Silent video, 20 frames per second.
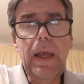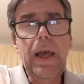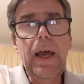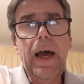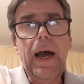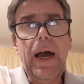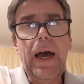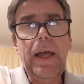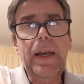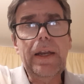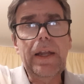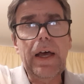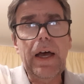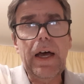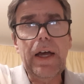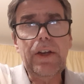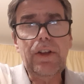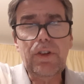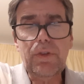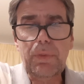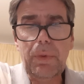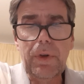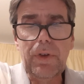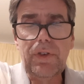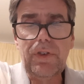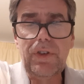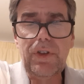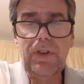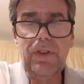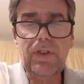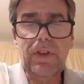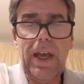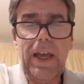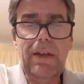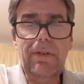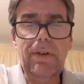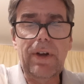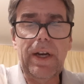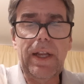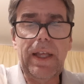And I just want to say
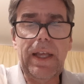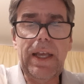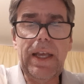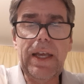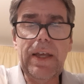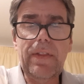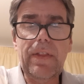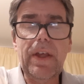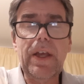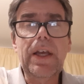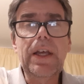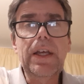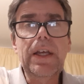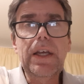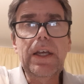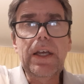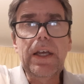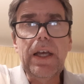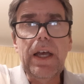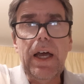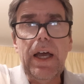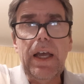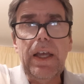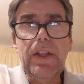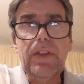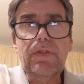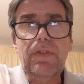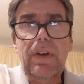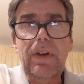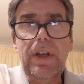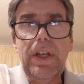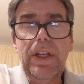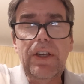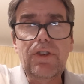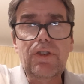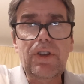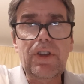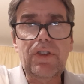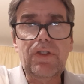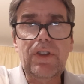really here that it's very
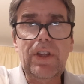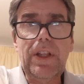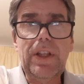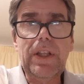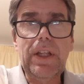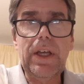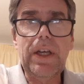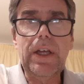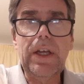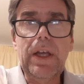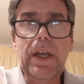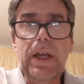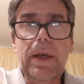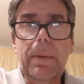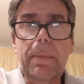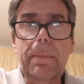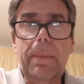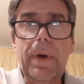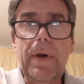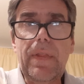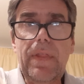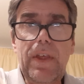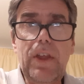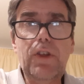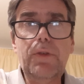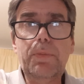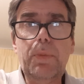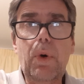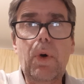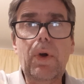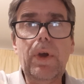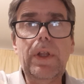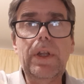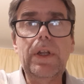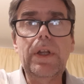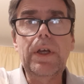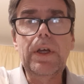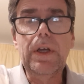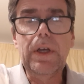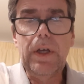interesting that by this point,
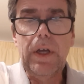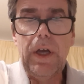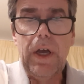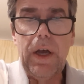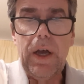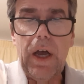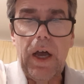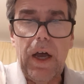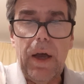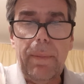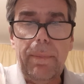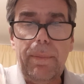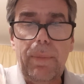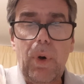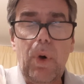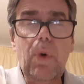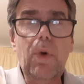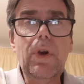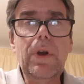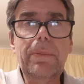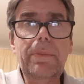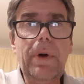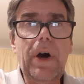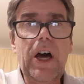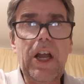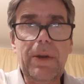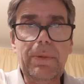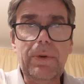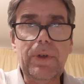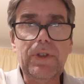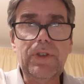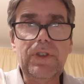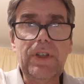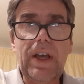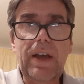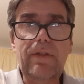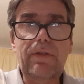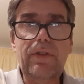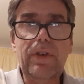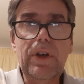Paul and Barnabas
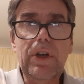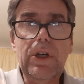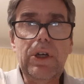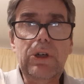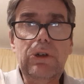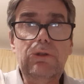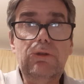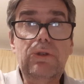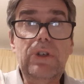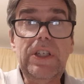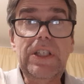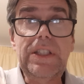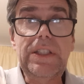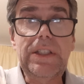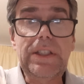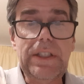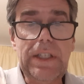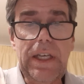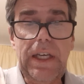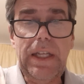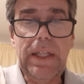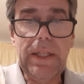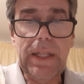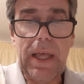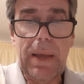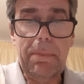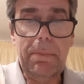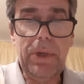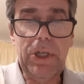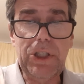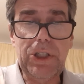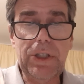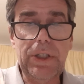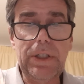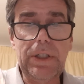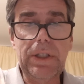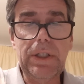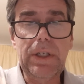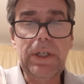have really seen their mission